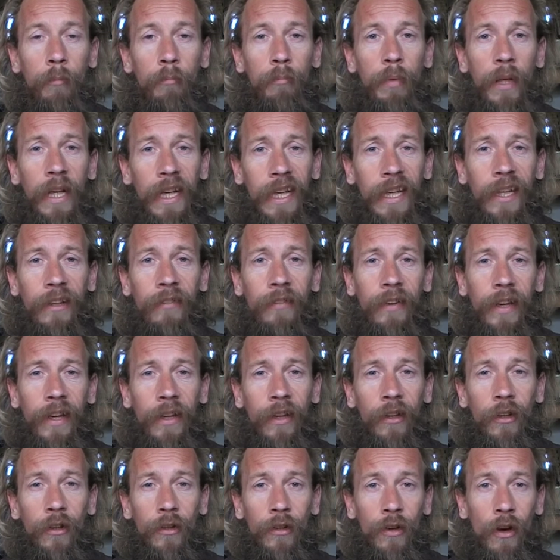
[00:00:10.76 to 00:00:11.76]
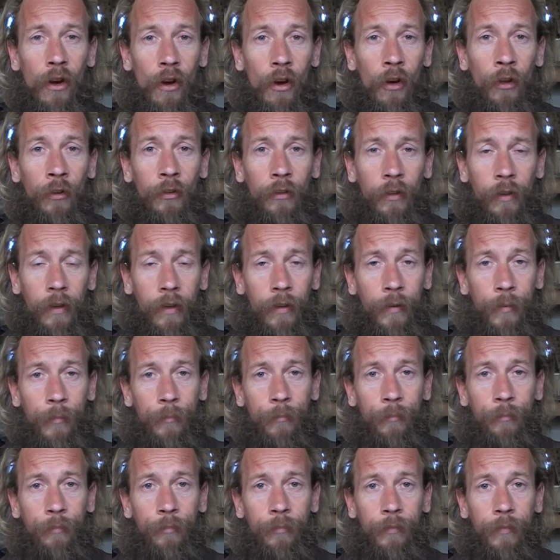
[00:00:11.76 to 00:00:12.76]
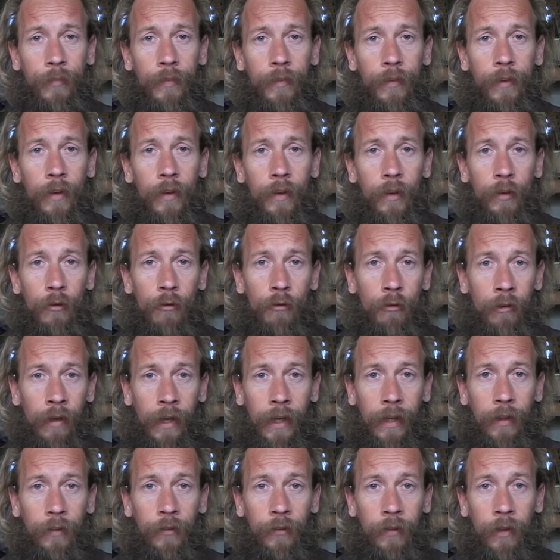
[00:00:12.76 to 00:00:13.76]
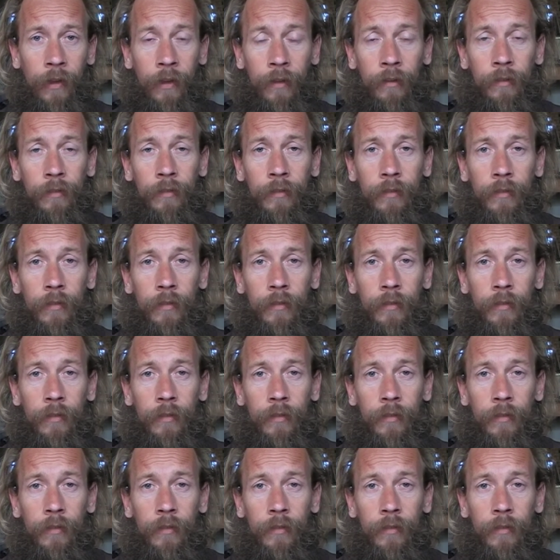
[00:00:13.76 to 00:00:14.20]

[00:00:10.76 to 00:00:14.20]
Believe in a God, a creator,